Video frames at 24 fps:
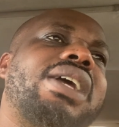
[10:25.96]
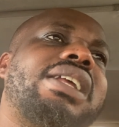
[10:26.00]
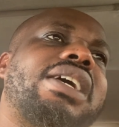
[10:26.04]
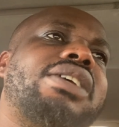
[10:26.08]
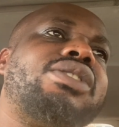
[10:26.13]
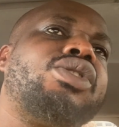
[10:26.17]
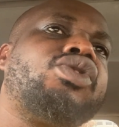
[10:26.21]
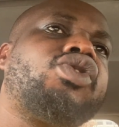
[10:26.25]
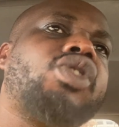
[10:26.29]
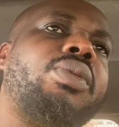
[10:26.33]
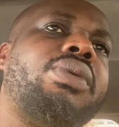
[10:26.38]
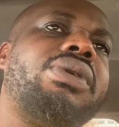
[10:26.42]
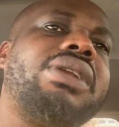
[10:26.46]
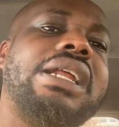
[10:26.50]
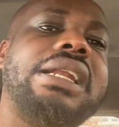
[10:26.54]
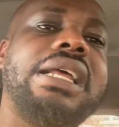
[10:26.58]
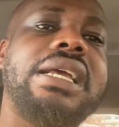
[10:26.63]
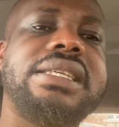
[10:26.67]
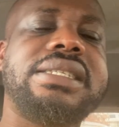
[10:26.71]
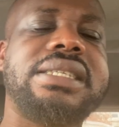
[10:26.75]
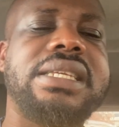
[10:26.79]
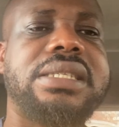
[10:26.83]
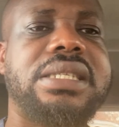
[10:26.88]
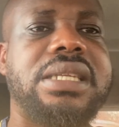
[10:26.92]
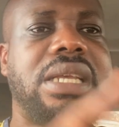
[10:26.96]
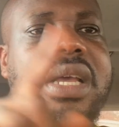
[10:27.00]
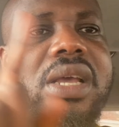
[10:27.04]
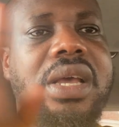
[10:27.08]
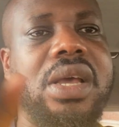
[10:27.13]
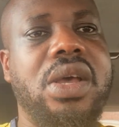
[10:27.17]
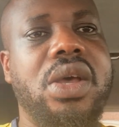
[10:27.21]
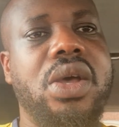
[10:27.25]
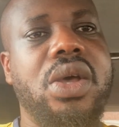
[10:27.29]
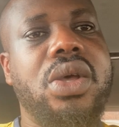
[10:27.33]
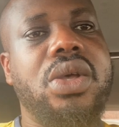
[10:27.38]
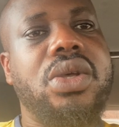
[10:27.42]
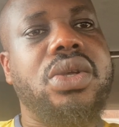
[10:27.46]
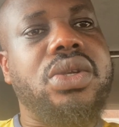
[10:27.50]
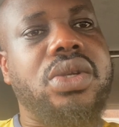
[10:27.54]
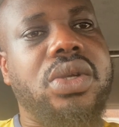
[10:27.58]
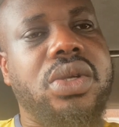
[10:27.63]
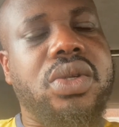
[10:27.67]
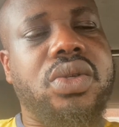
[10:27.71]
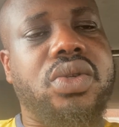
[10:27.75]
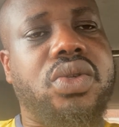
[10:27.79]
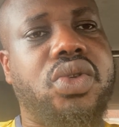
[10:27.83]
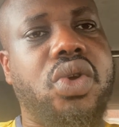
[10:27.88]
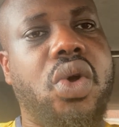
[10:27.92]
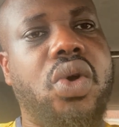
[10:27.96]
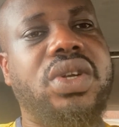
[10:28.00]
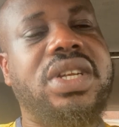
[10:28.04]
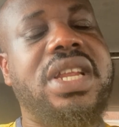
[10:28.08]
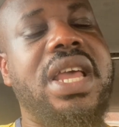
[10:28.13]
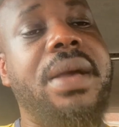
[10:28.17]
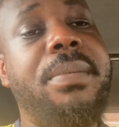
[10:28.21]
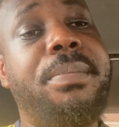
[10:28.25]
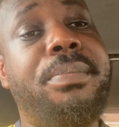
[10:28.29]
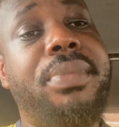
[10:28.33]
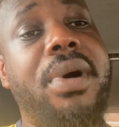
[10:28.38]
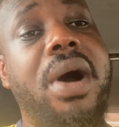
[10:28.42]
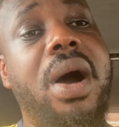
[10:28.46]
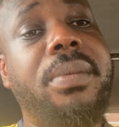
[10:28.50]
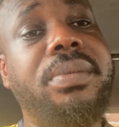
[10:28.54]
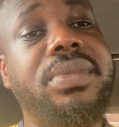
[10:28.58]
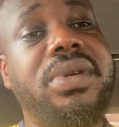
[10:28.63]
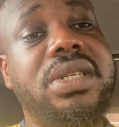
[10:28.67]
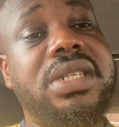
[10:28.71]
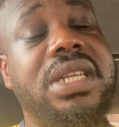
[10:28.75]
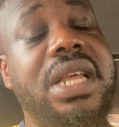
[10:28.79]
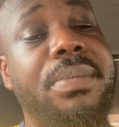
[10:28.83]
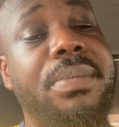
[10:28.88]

there's no trouble that exists. So they bombed